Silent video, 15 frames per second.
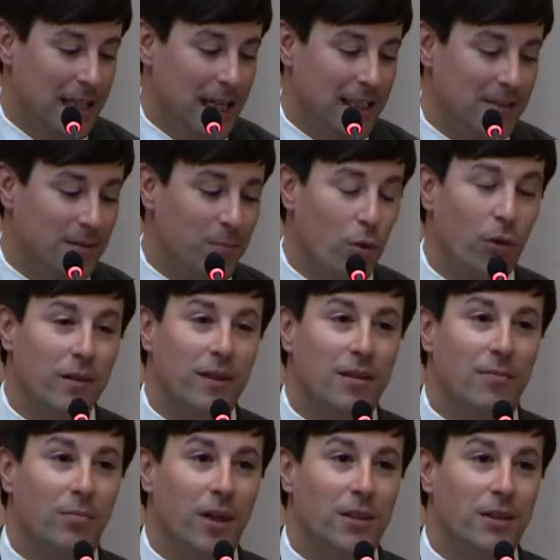I support
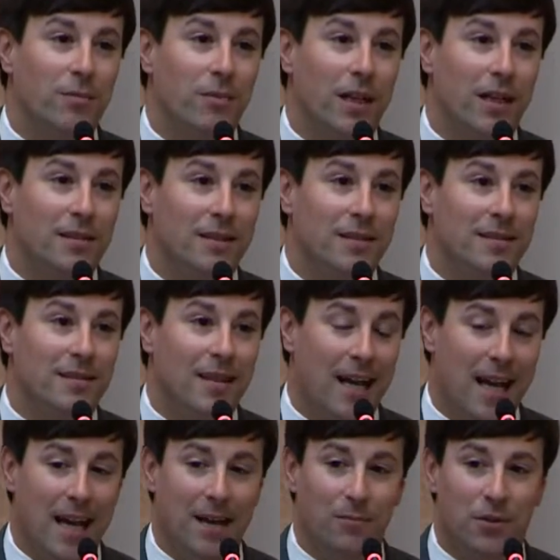this budget because it's
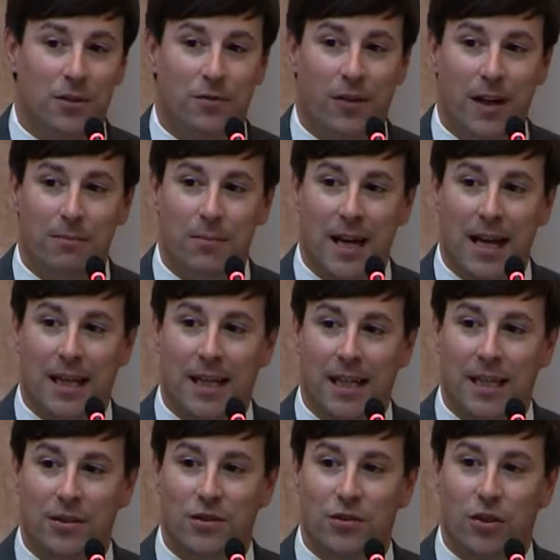time to fight back
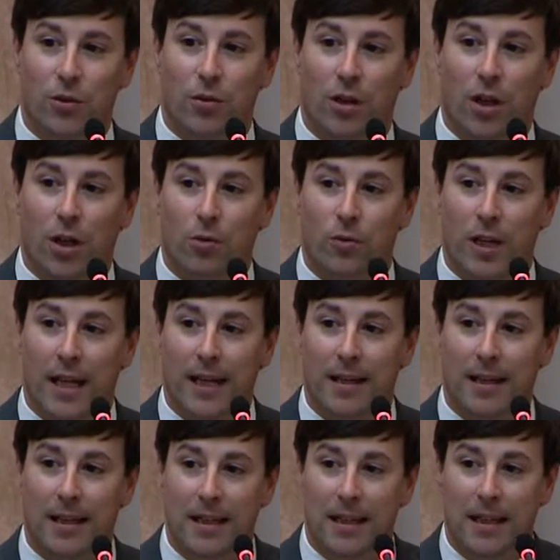against student loan
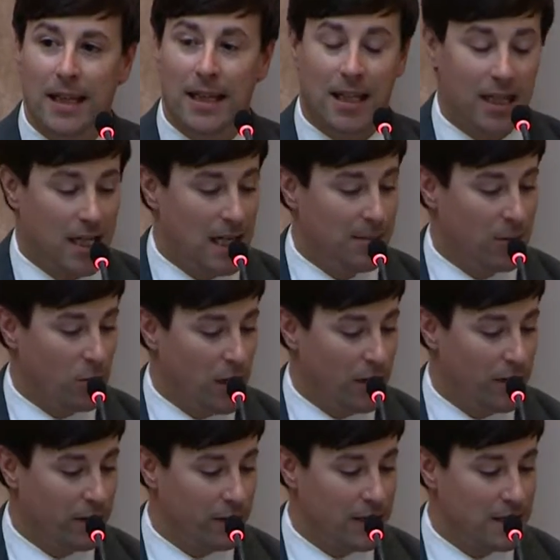debt in the
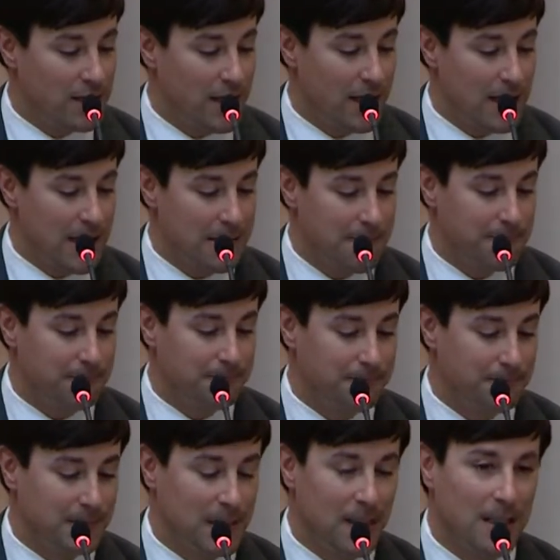Commonwealth of Kentucky.
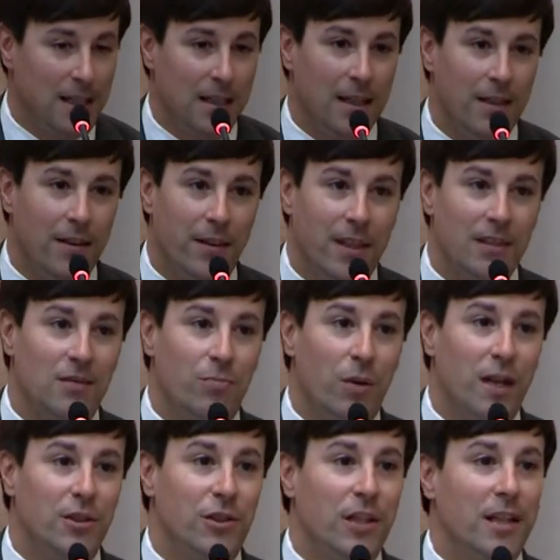This
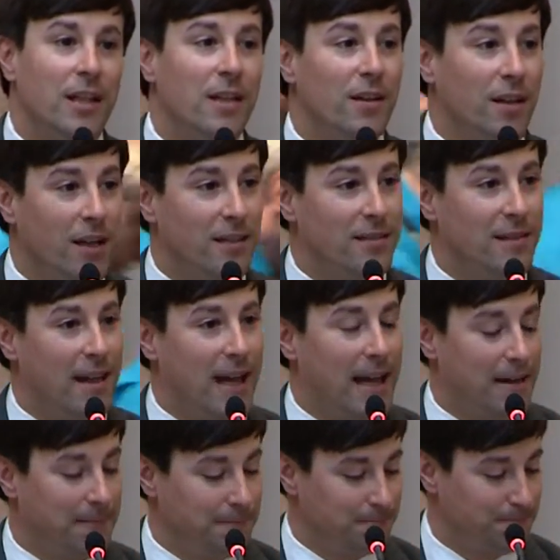budget does
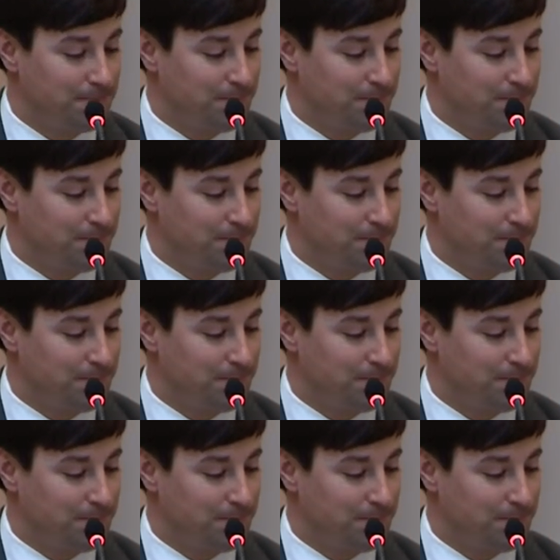that.